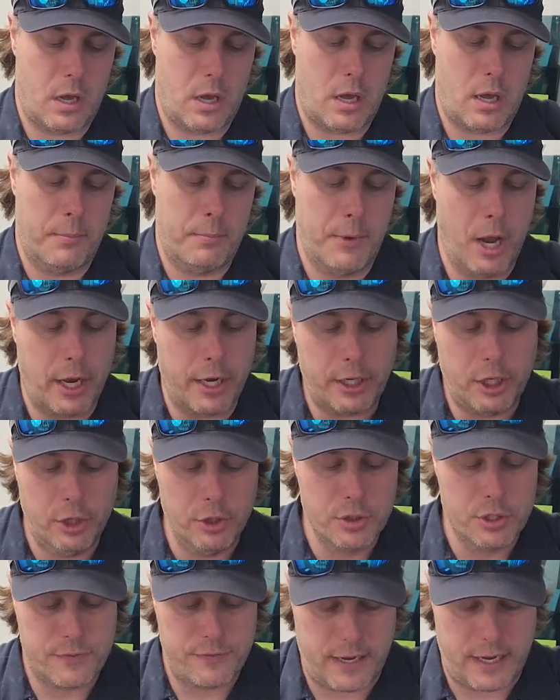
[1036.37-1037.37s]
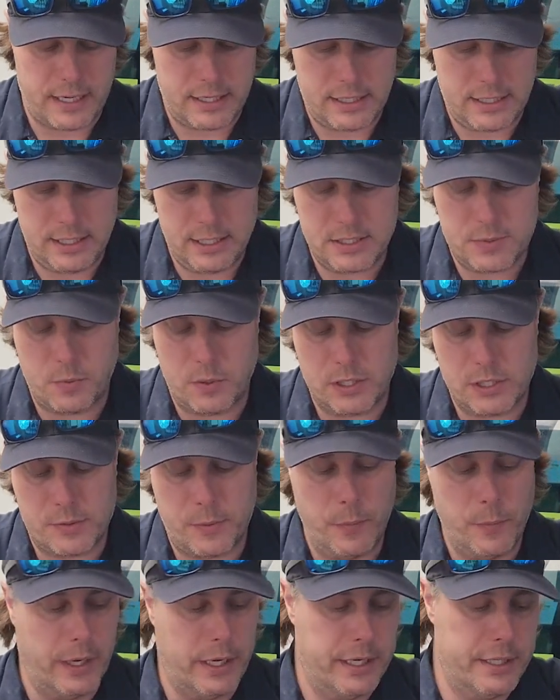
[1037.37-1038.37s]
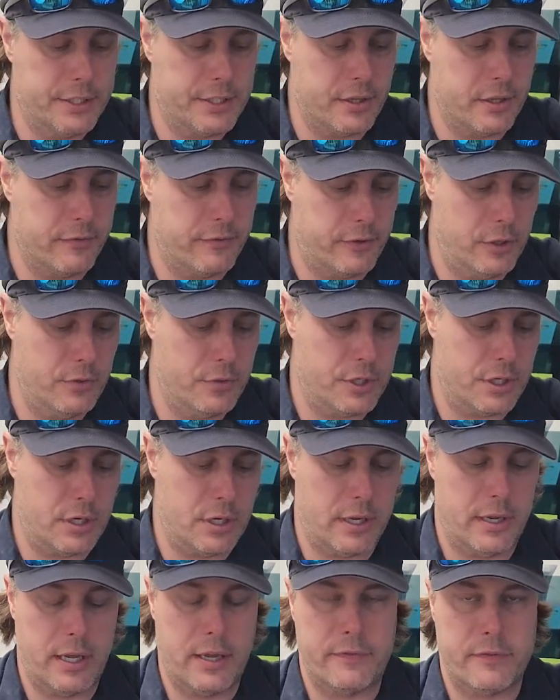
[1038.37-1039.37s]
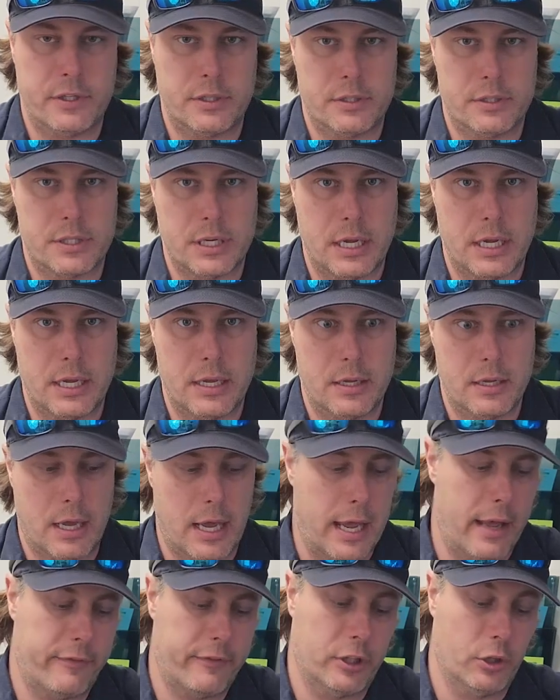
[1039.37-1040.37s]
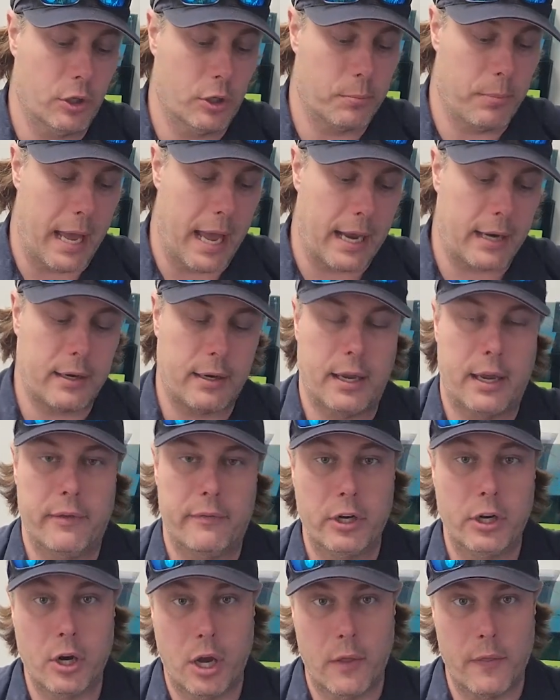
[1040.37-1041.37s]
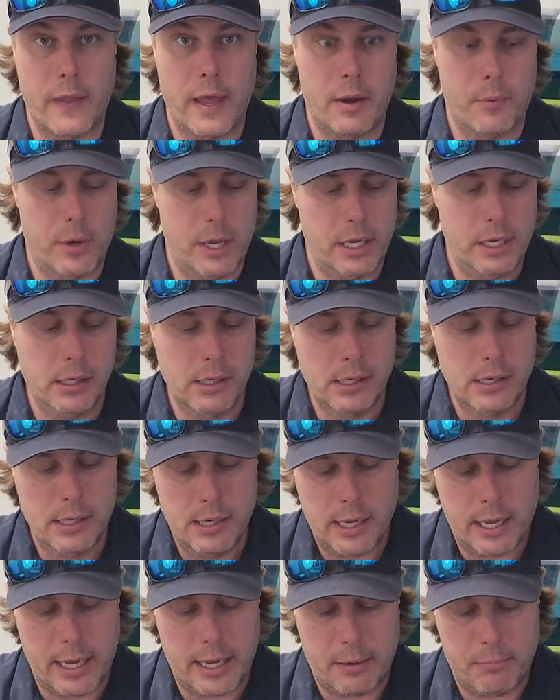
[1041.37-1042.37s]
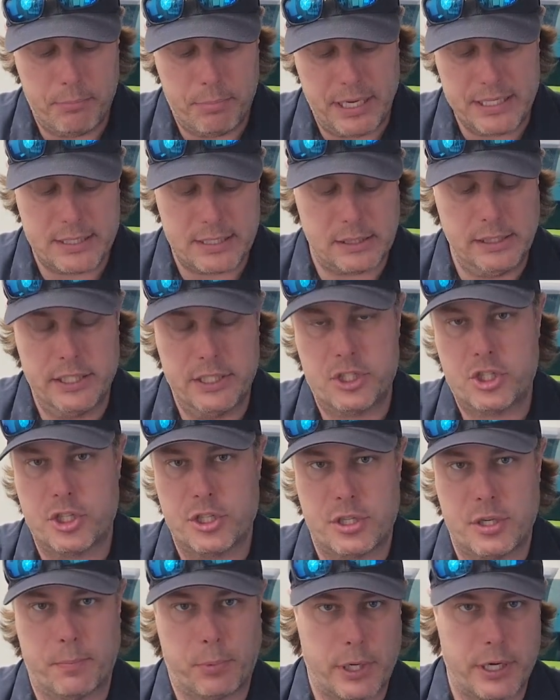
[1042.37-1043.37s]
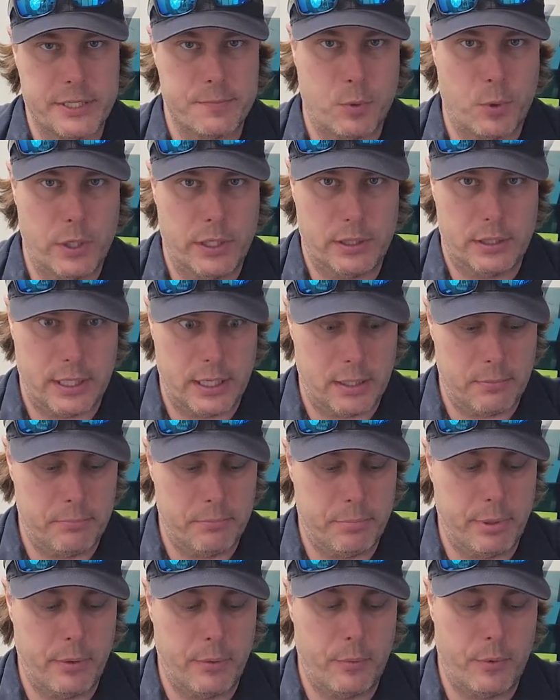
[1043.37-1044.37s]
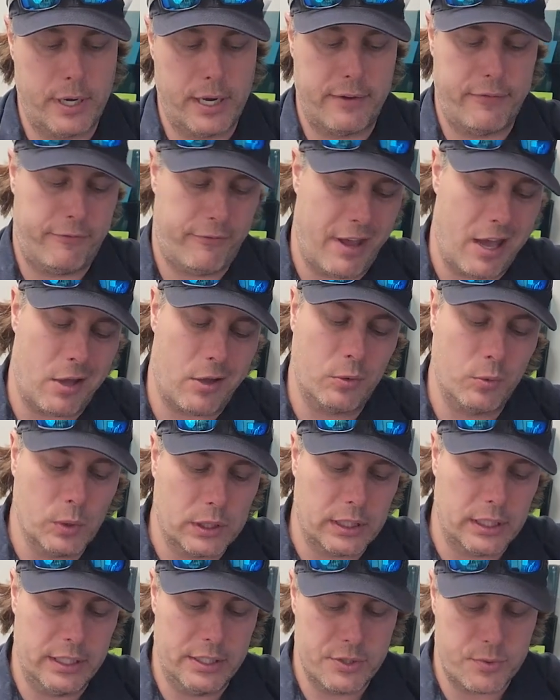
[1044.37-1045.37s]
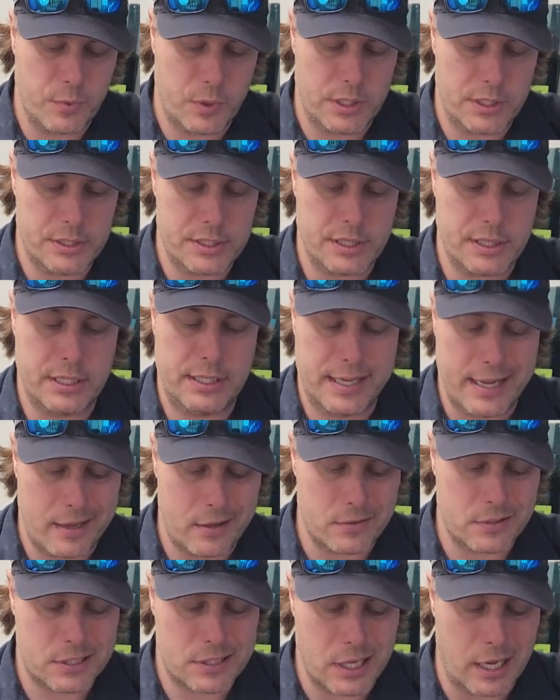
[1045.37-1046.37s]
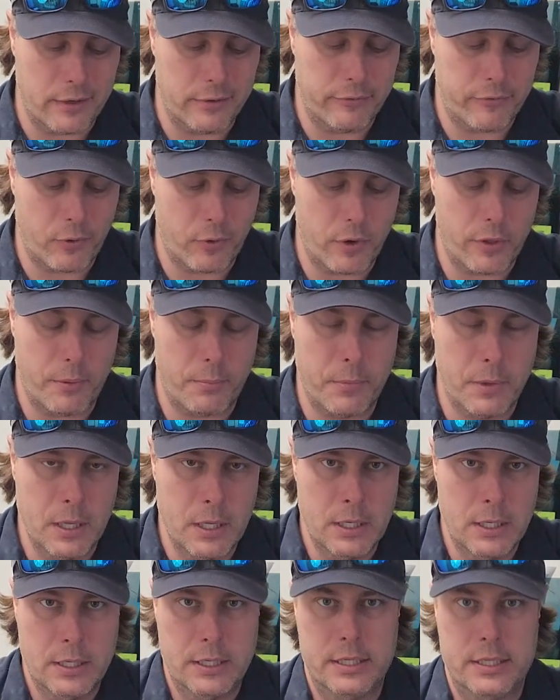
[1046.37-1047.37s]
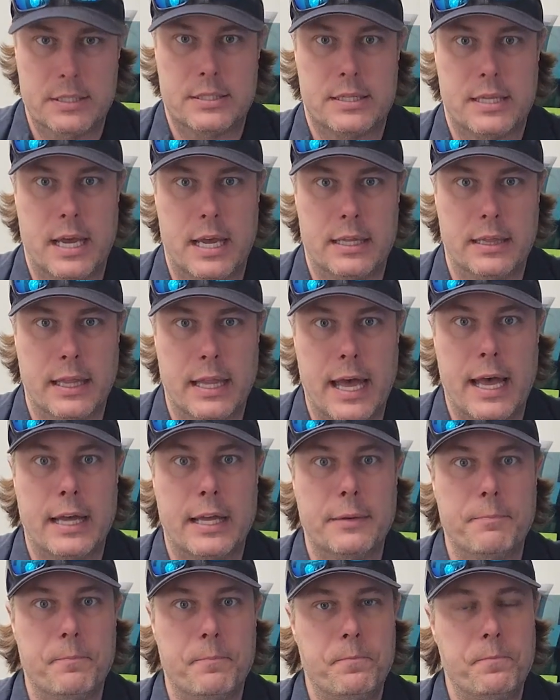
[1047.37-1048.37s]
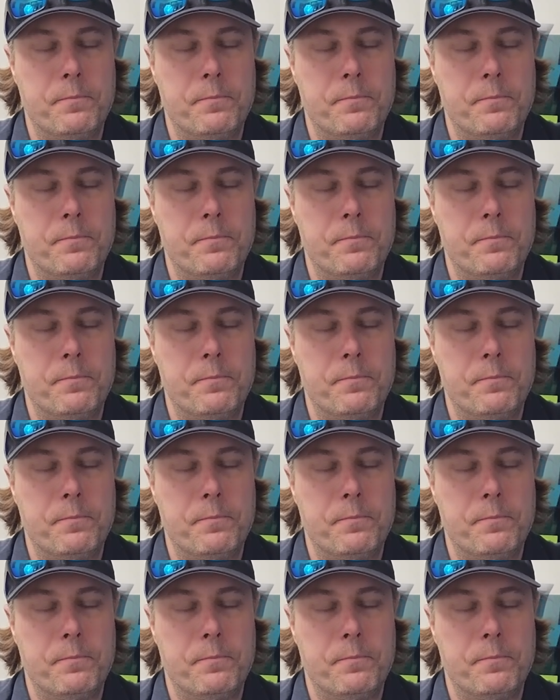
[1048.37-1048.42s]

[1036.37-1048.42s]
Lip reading: I'm not a huge fan of these. Once we went into the Fusion, I haven't looked back. I haven't gone that way. Basically, it's just a price point thing. But what I found with these ones, and the downside for them, is that